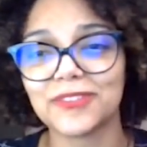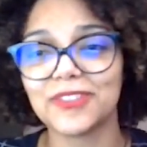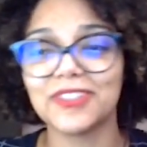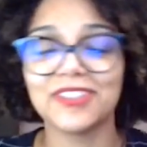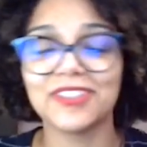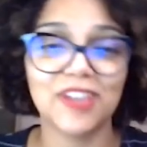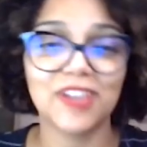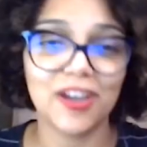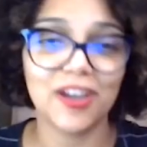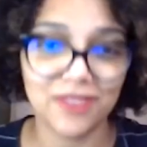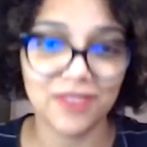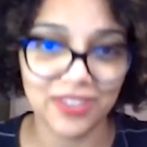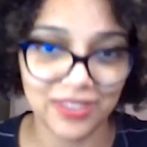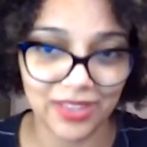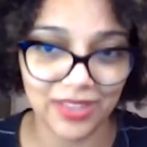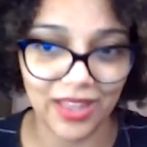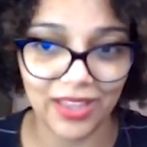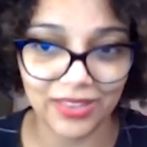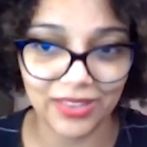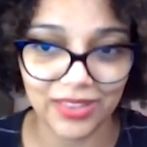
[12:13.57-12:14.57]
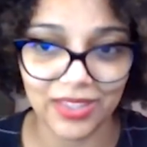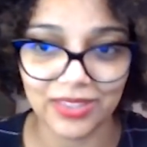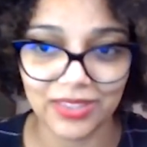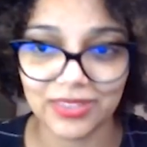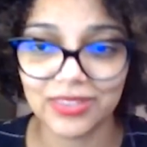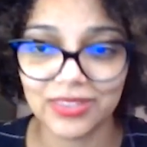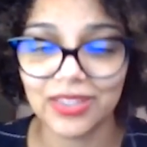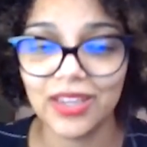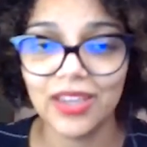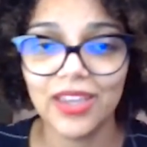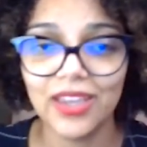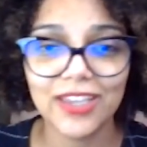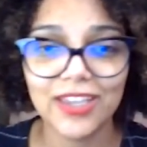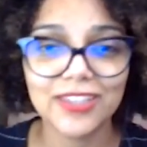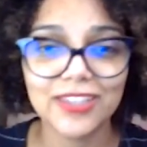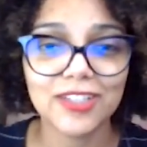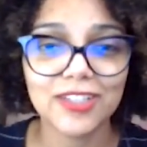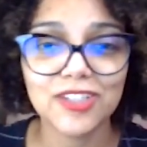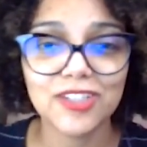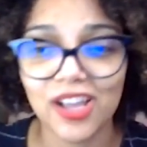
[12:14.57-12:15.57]
Java is like this.
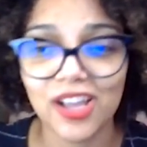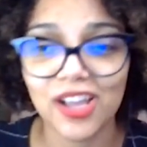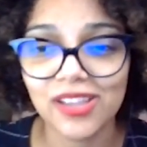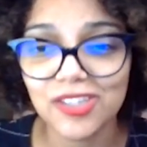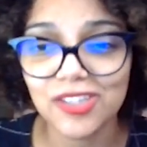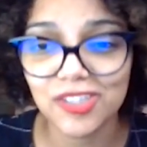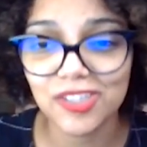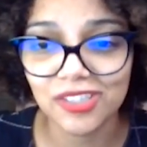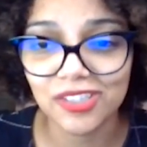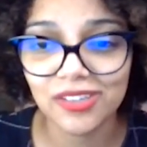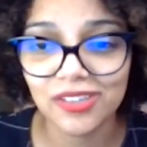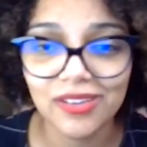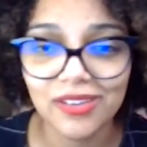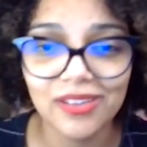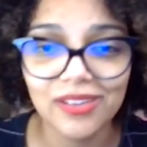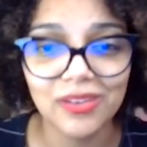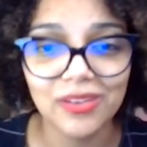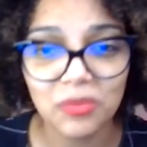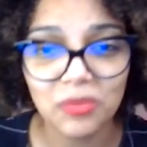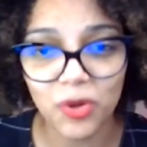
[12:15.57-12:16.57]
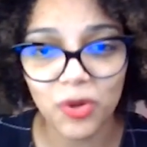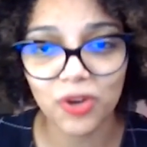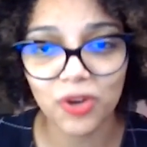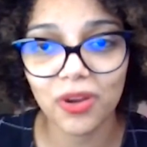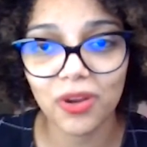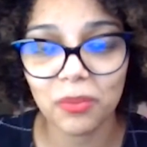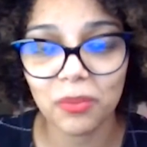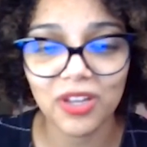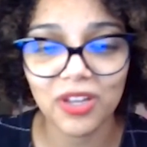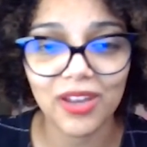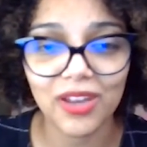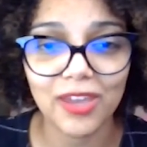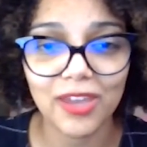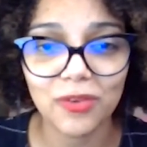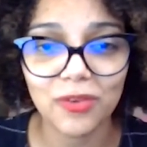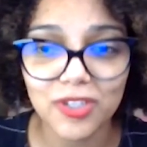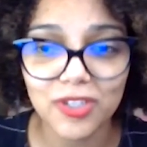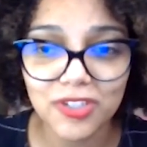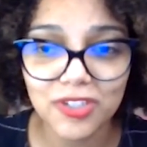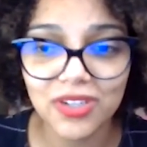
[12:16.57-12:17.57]
It's a challenging programming
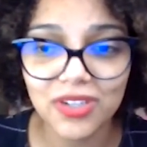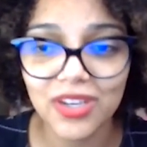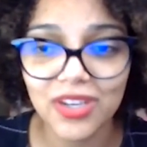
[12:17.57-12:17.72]
language,